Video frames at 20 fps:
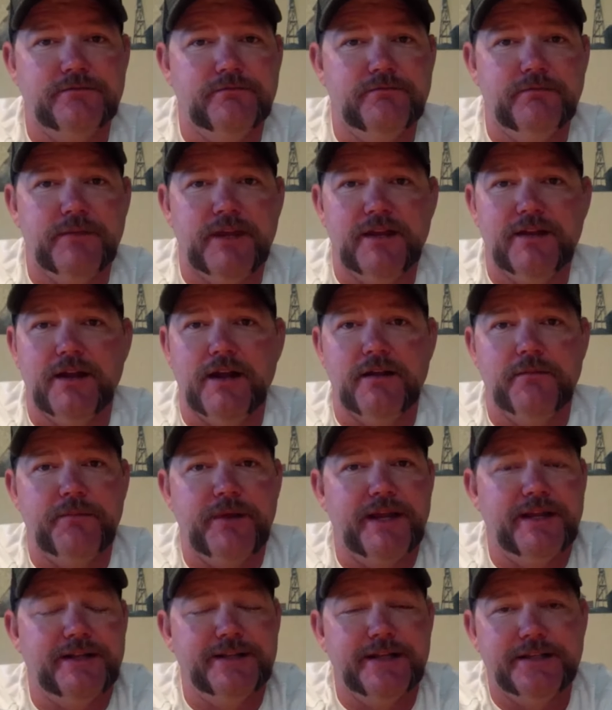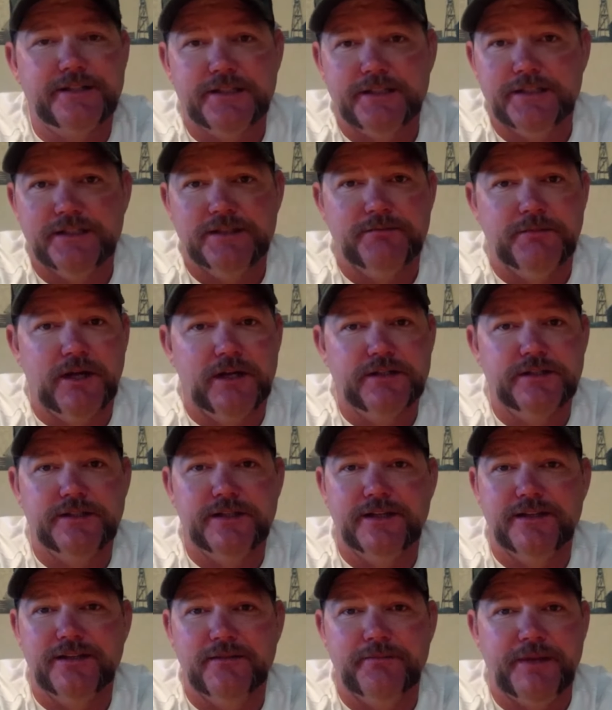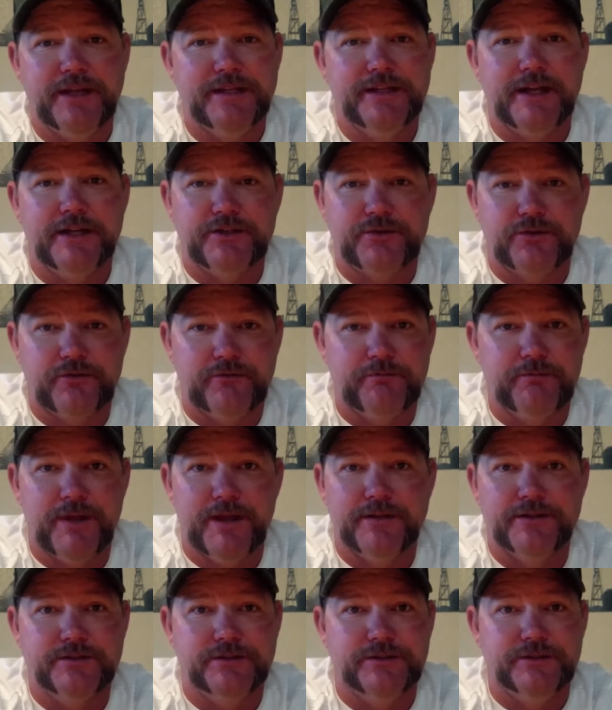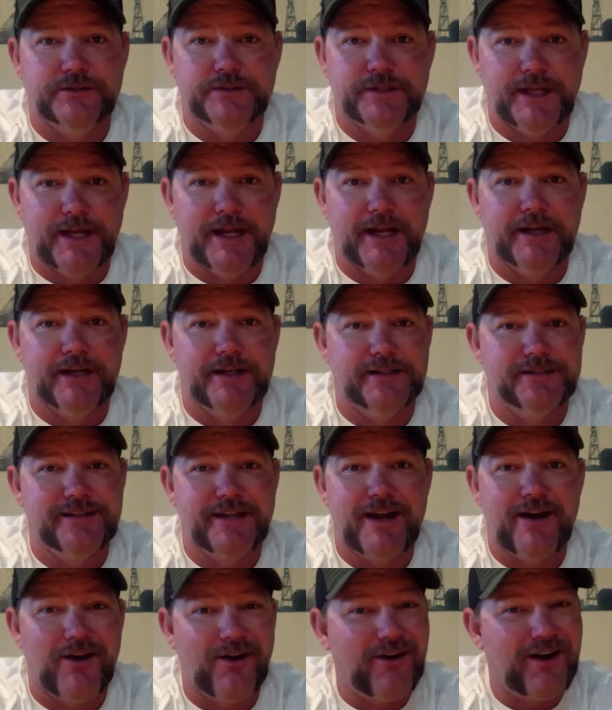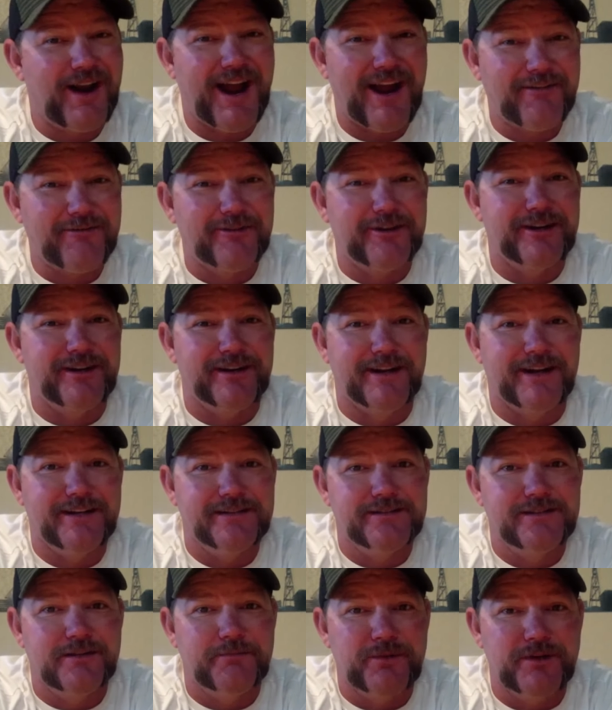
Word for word: may not pay attention as much, and it could be a detrimental thing because they are Africanized.